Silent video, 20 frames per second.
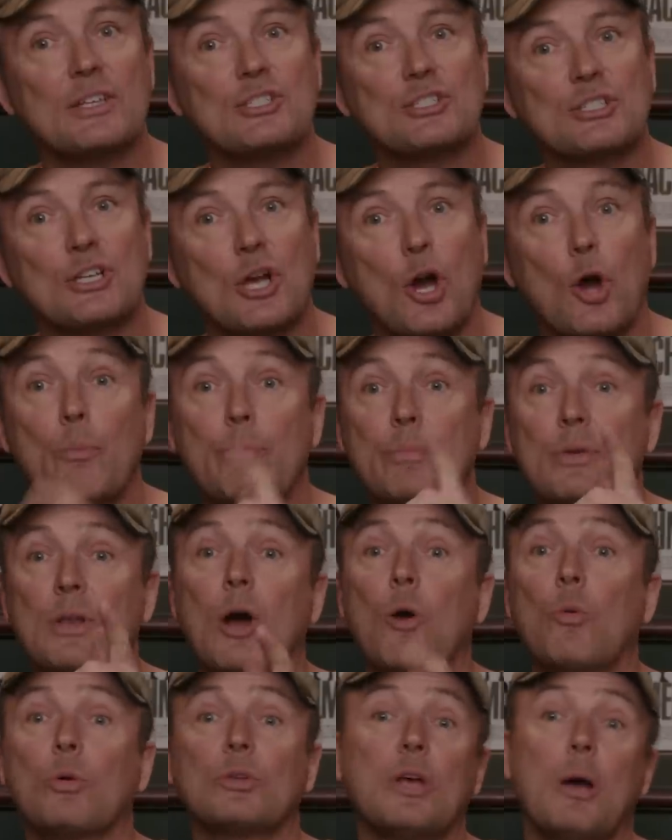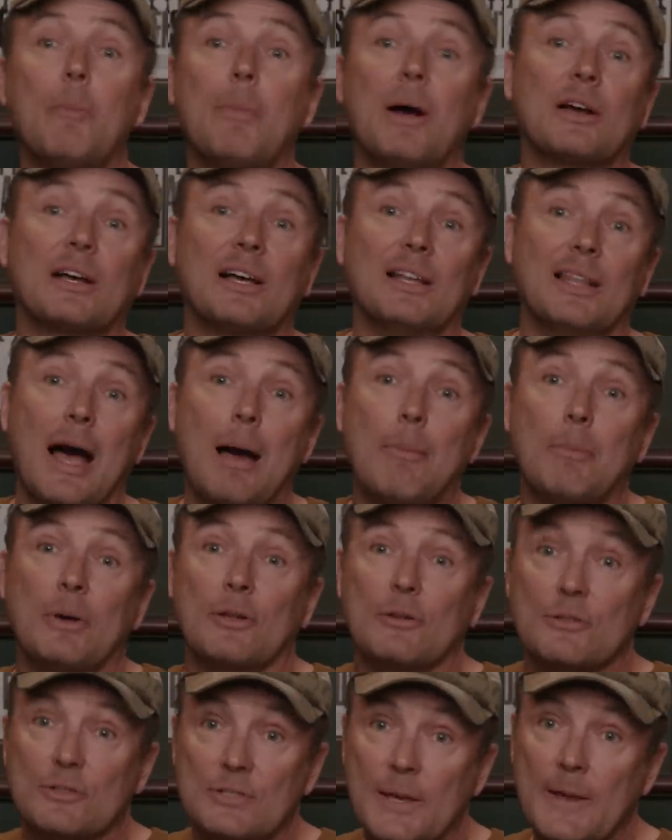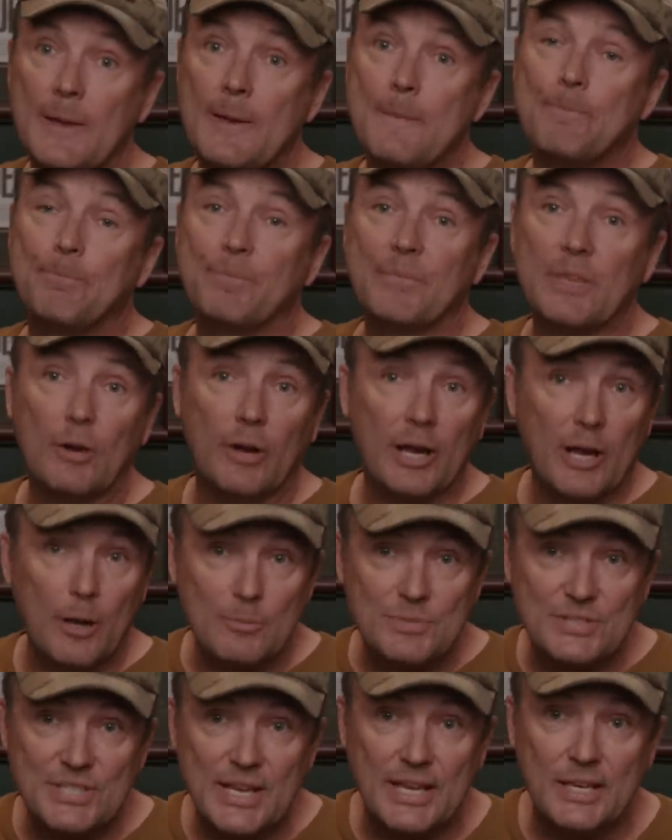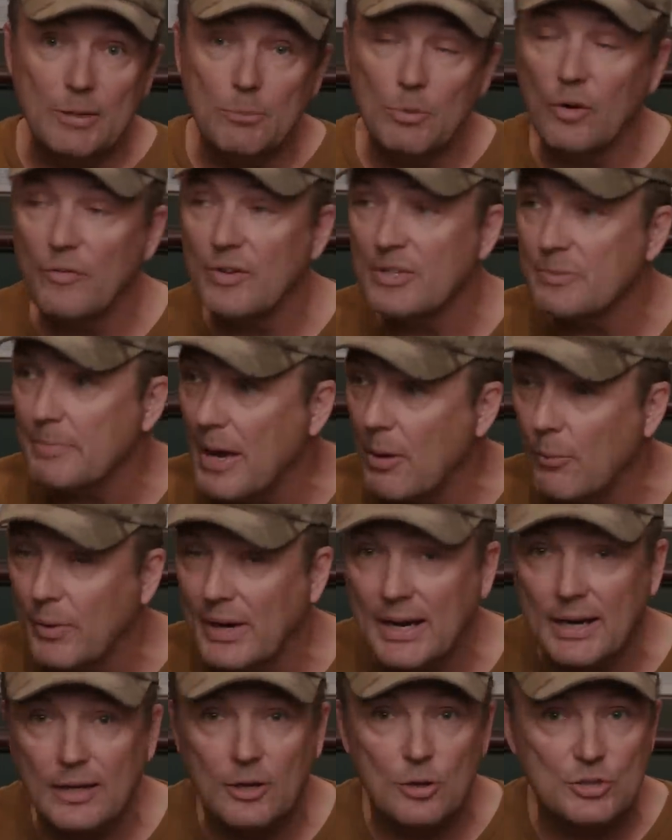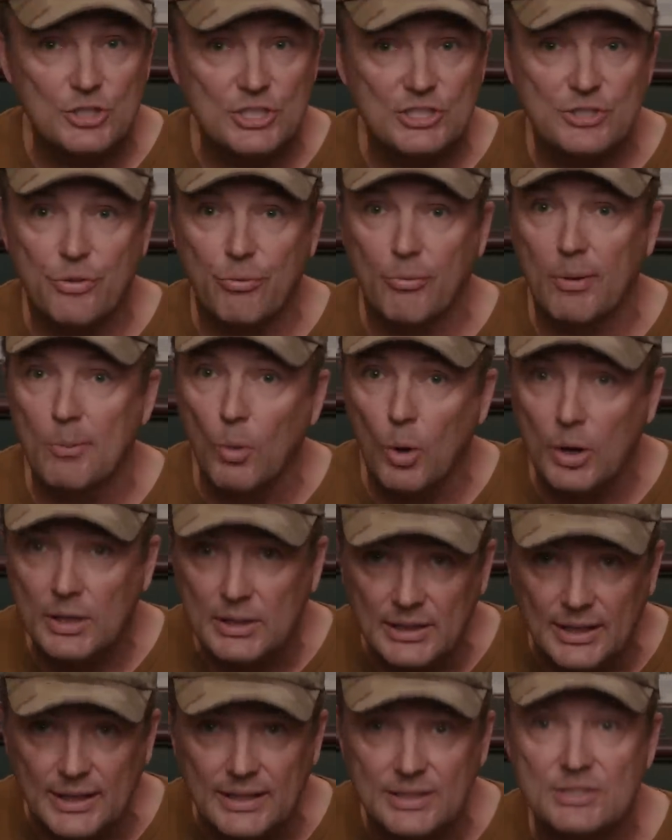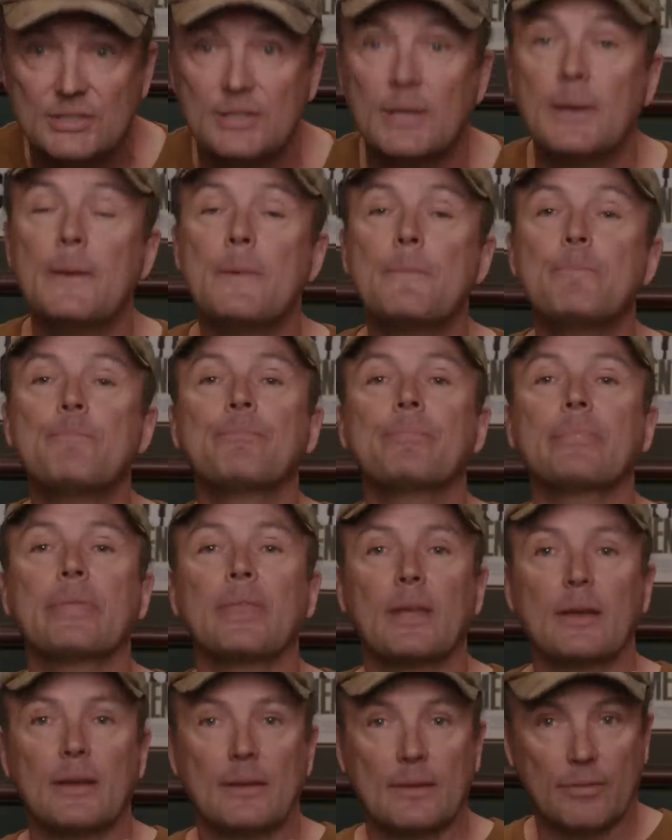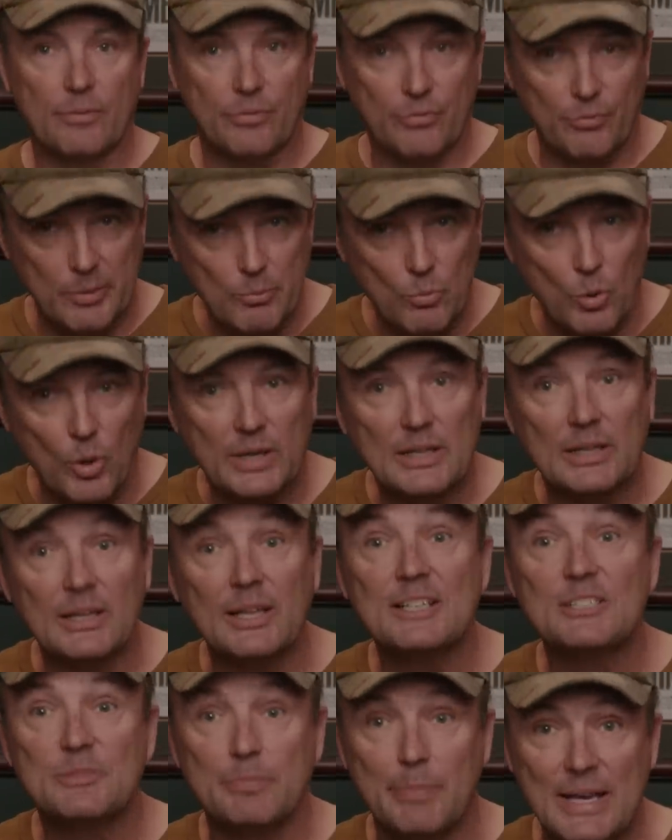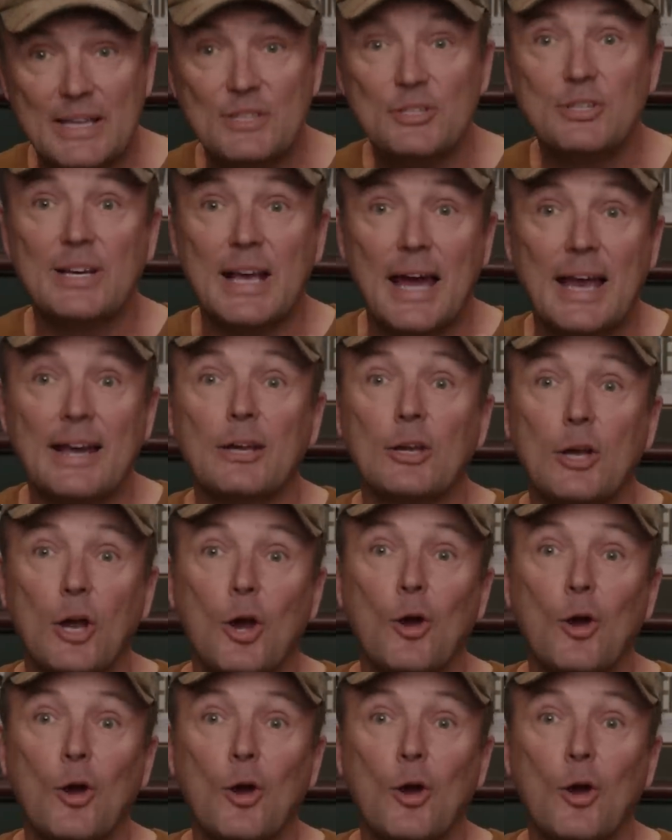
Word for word: on a scope. No, we're talking about kilometers. You'll hear them say in the movies, man, we gotta go just three more clicks. Three more clicks means you gotta